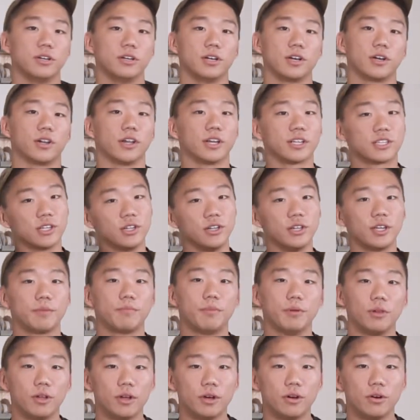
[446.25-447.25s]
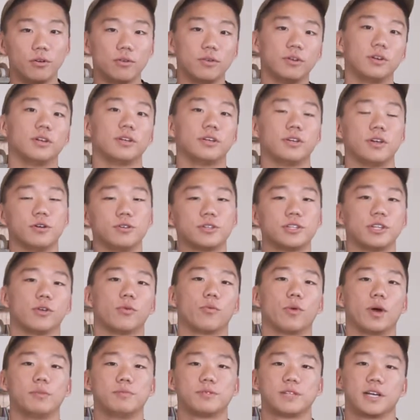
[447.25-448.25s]
click the link below, go to their
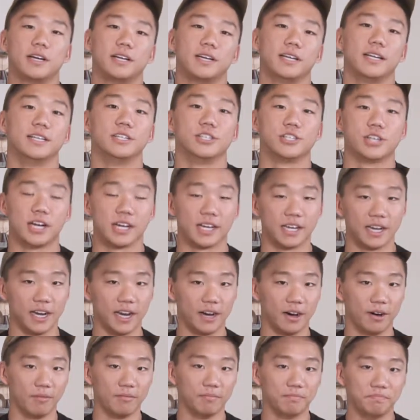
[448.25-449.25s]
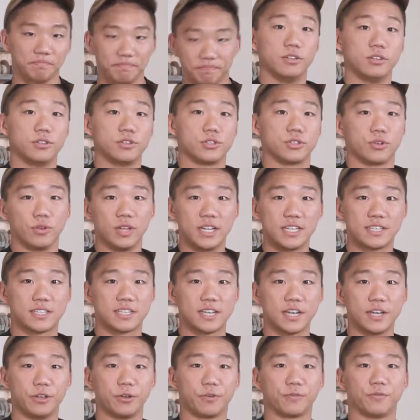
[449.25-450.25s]
website and check it out. So let's
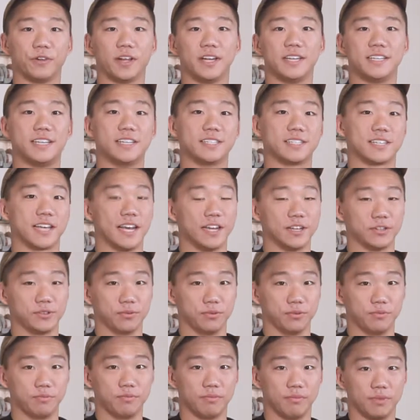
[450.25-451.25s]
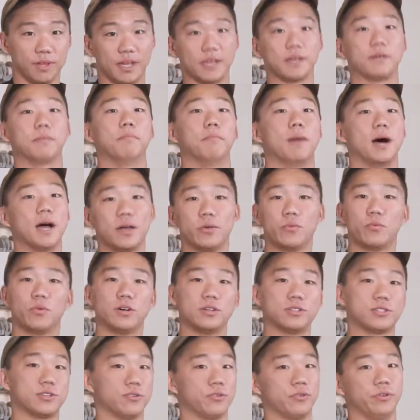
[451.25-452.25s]
say your flight gets canceled, like mine
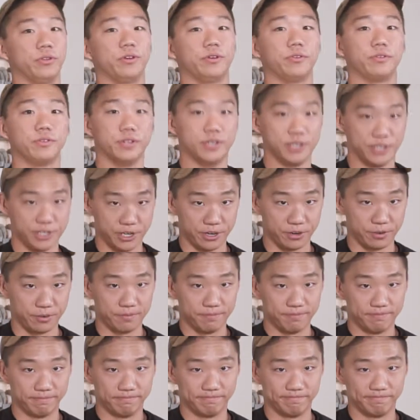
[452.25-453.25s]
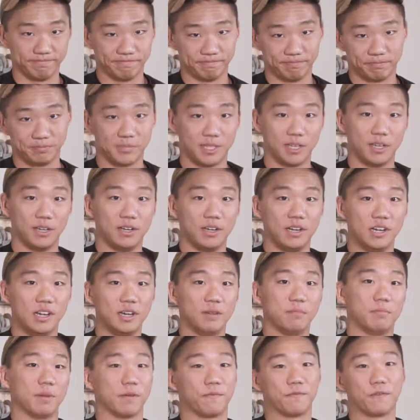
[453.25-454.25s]
was earlier this year.
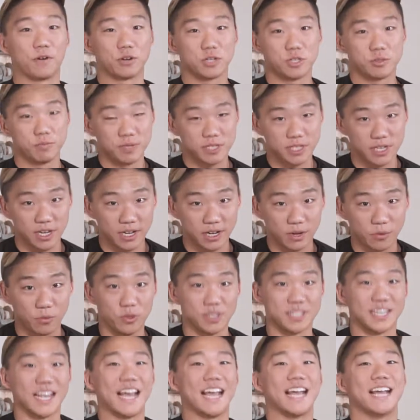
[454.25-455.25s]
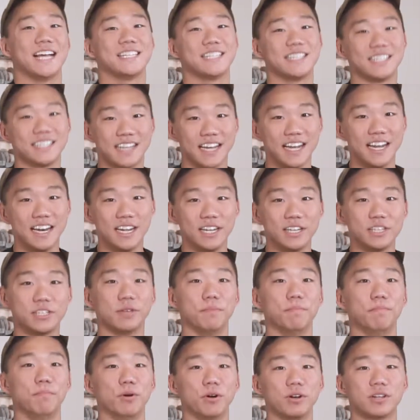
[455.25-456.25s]
My first mistake was hesitating to
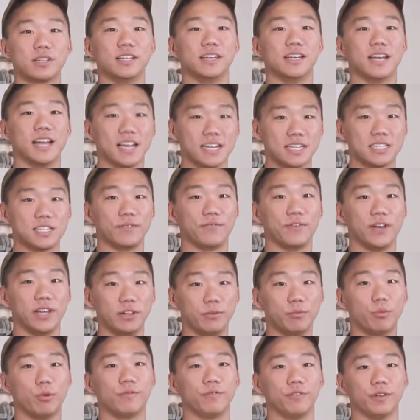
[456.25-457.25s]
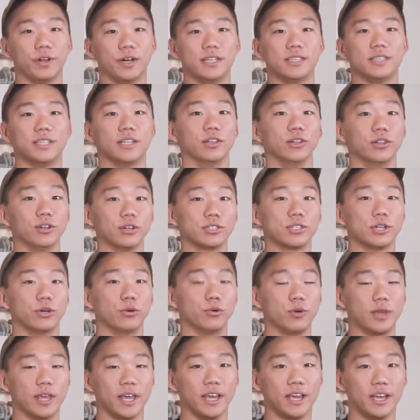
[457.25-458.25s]
book the next available flight that looked
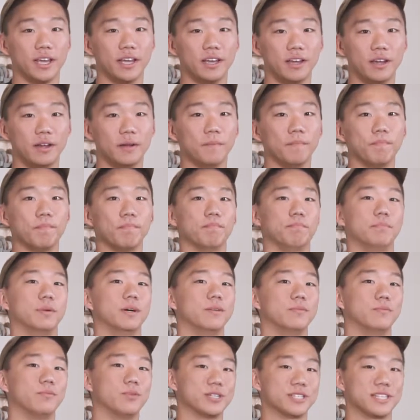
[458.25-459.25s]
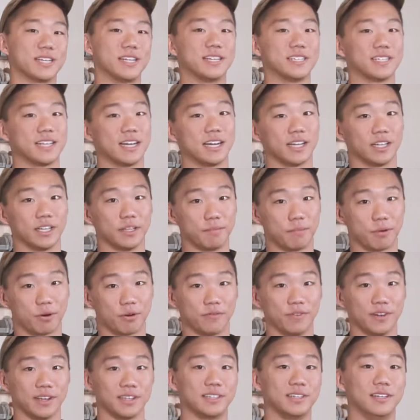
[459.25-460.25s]
okay, but wasn't exactly
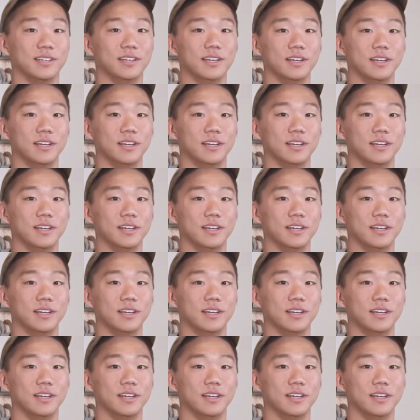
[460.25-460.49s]
perfect.